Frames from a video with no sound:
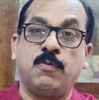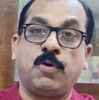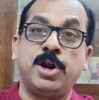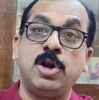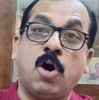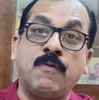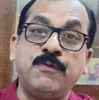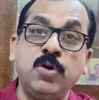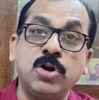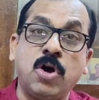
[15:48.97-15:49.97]
for a
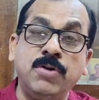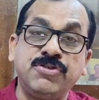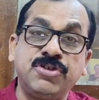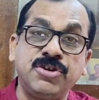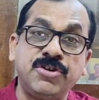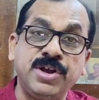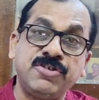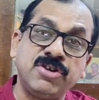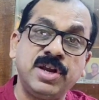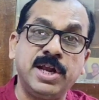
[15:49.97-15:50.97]
lawful
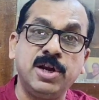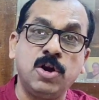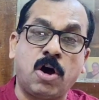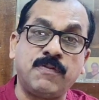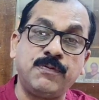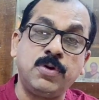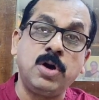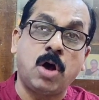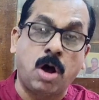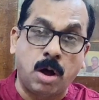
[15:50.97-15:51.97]
consideration and
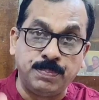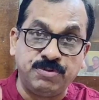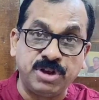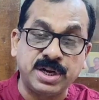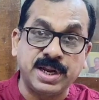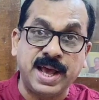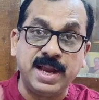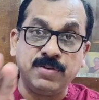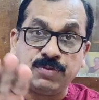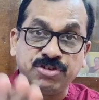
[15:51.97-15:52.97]
lawful object
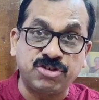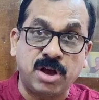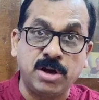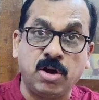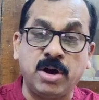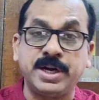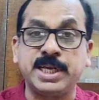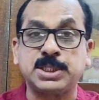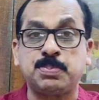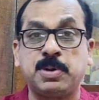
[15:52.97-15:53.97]
and which are not
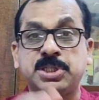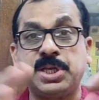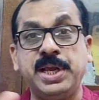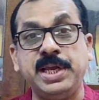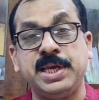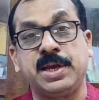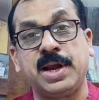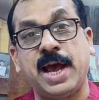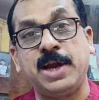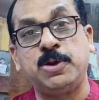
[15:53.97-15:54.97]
expressly
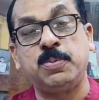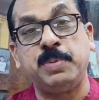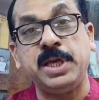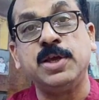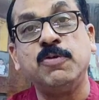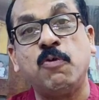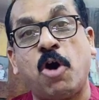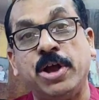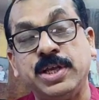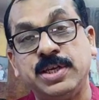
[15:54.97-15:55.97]
declared to be
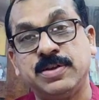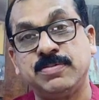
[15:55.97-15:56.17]
void.